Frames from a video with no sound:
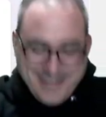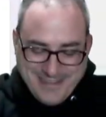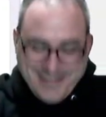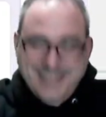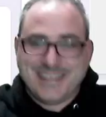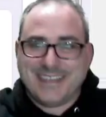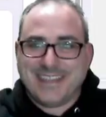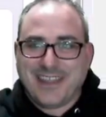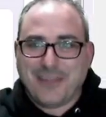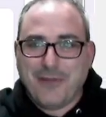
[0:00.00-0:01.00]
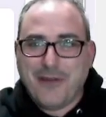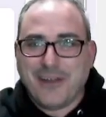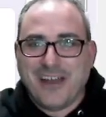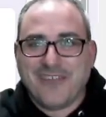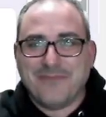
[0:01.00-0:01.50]
This is throwing
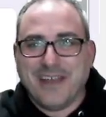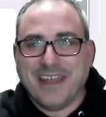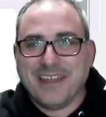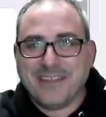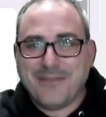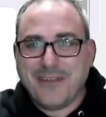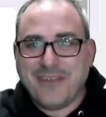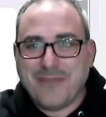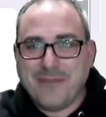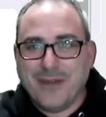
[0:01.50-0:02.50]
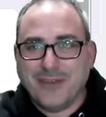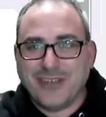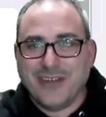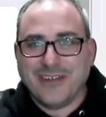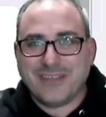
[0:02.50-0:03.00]
off my
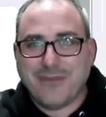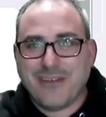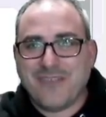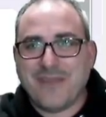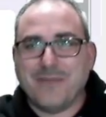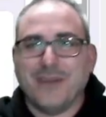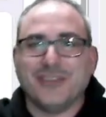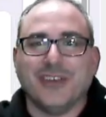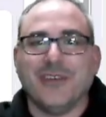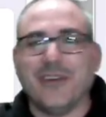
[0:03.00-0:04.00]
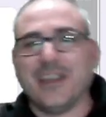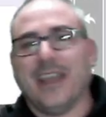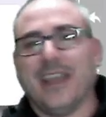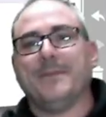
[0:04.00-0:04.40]
mojo. It's throwing off my mojo. Okay.